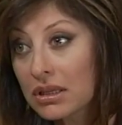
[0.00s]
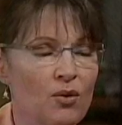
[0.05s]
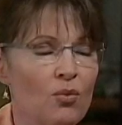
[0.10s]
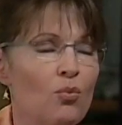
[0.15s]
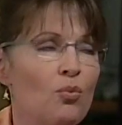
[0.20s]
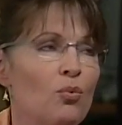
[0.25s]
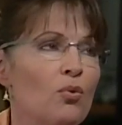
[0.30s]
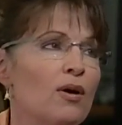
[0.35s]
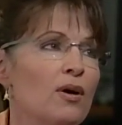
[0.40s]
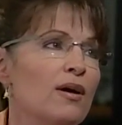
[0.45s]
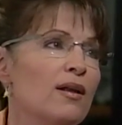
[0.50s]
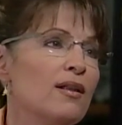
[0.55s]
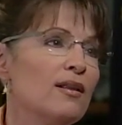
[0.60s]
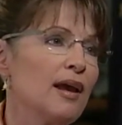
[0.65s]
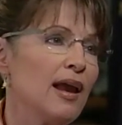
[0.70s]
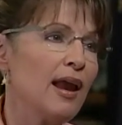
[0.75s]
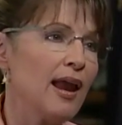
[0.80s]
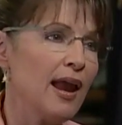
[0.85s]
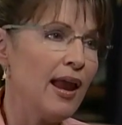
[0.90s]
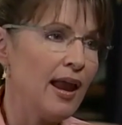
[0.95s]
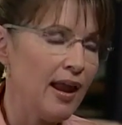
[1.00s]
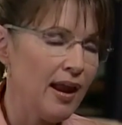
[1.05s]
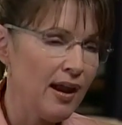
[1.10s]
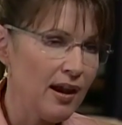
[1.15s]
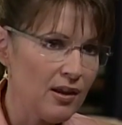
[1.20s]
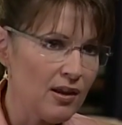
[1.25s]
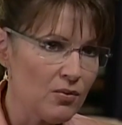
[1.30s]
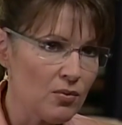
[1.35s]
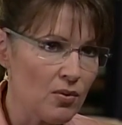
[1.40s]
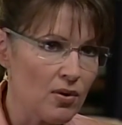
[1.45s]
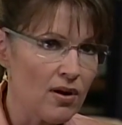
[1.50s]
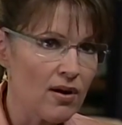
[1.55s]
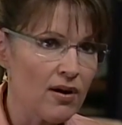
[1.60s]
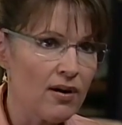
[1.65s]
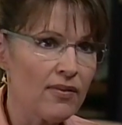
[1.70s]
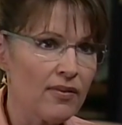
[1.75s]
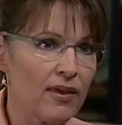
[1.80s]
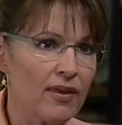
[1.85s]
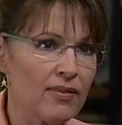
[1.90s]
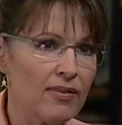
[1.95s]
Well, ANWR,
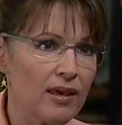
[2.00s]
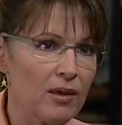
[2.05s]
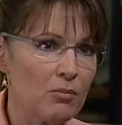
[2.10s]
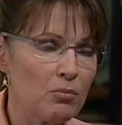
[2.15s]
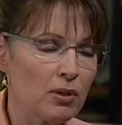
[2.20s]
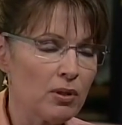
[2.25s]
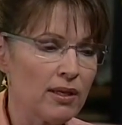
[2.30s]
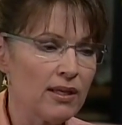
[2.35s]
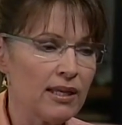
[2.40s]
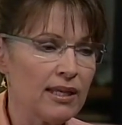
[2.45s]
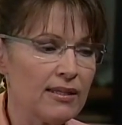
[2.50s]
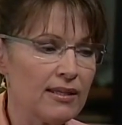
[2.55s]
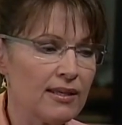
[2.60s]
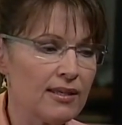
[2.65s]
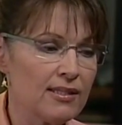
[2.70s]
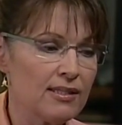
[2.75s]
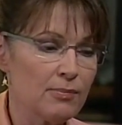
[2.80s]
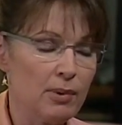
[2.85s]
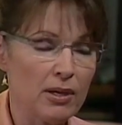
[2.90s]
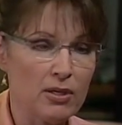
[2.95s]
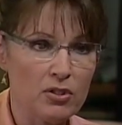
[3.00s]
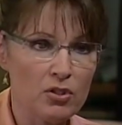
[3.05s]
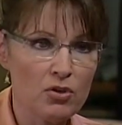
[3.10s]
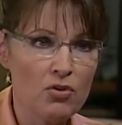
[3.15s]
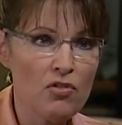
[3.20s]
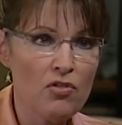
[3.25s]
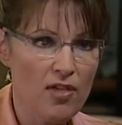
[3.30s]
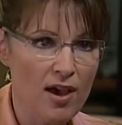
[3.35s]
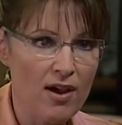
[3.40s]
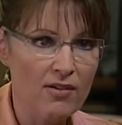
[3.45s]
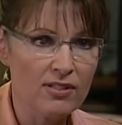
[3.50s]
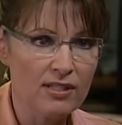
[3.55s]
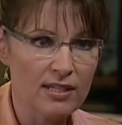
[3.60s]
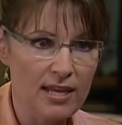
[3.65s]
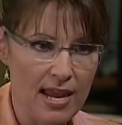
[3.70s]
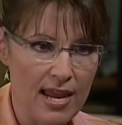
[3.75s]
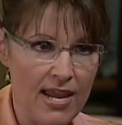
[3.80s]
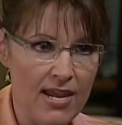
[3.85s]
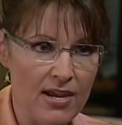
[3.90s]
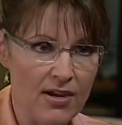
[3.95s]
that plane, it's about 2,000
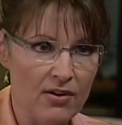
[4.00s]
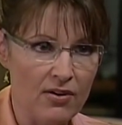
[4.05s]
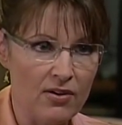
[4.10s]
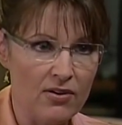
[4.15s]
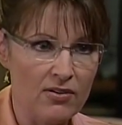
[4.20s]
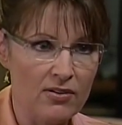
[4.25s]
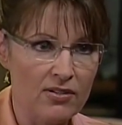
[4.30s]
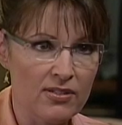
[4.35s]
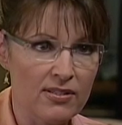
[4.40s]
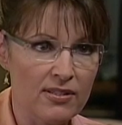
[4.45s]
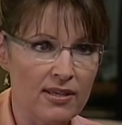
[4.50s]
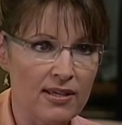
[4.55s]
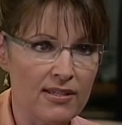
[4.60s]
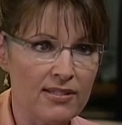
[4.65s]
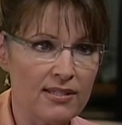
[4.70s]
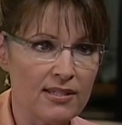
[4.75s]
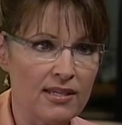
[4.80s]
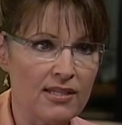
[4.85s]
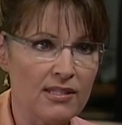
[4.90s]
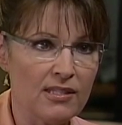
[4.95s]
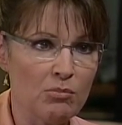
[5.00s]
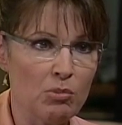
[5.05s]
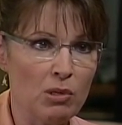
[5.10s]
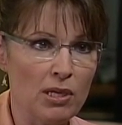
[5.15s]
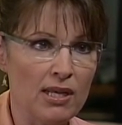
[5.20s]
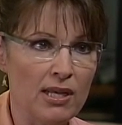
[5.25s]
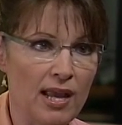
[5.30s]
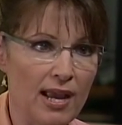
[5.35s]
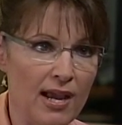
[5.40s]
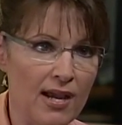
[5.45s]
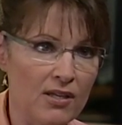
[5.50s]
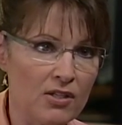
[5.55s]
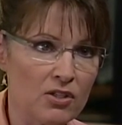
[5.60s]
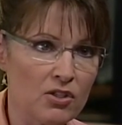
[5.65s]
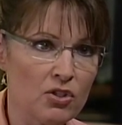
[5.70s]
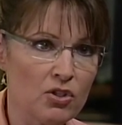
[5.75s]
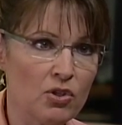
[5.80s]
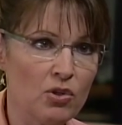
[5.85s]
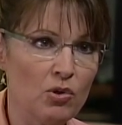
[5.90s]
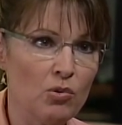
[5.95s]
acres that is being asked
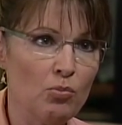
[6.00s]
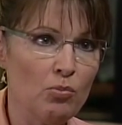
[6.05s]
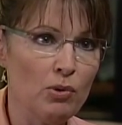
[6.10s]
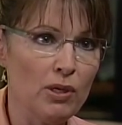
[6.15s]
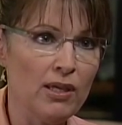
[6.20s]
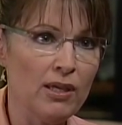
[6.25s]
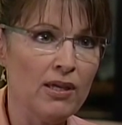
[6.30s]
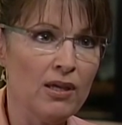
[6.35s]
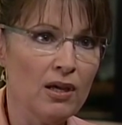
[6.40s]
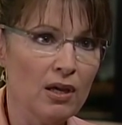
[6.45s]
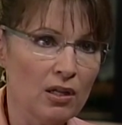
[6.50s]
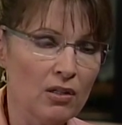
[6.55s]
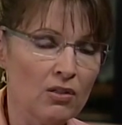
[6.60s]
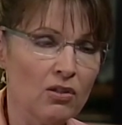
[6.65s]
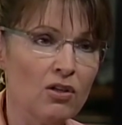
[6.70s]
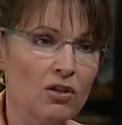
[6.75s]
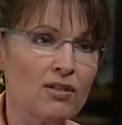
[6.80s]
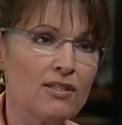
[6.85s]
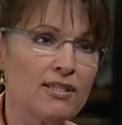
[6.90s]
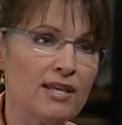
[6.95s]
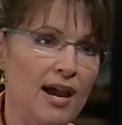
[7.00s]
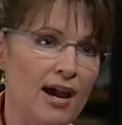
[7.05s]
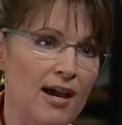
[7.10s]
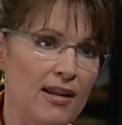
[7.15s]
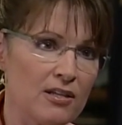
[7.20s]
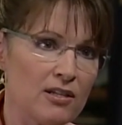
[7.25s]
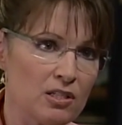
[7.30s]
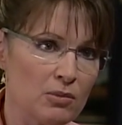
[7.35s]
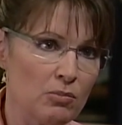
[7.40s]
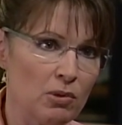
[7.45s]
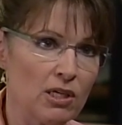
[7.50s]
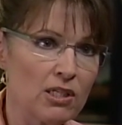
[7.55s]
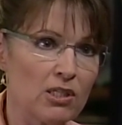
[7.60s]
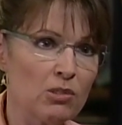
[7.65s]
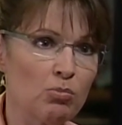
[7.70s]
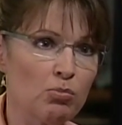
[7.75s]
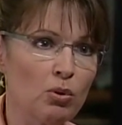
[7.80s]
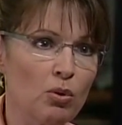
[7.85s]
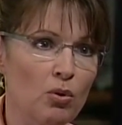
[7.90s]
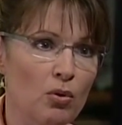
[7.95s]
to be looked at and to be
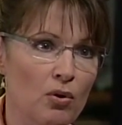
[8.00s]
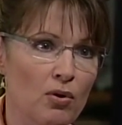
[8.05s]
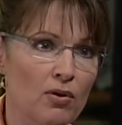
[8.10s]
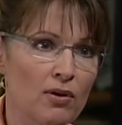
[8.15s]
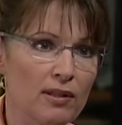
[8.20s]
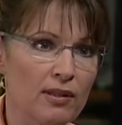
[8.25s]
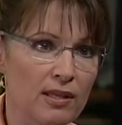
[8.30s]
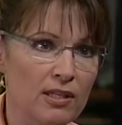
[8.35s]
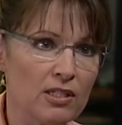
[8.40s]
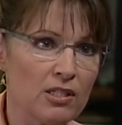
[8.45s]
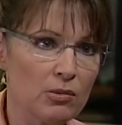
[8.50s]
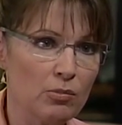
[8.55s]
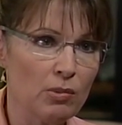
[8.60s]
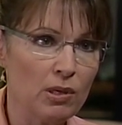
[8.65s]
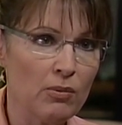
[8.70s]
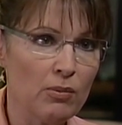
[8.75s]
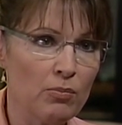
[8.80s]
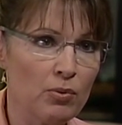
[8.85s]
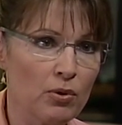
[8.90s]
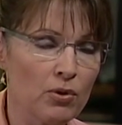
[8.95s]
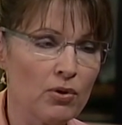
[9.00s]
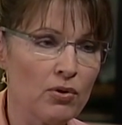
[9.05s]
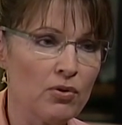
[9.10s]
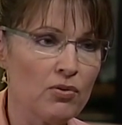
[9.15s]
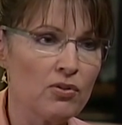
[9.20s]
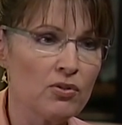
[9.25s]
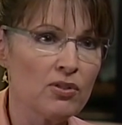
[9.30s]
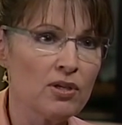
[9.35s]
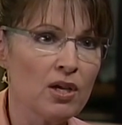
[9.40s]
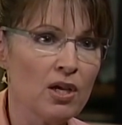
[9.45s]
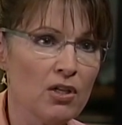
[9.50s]
explored and then to be produced.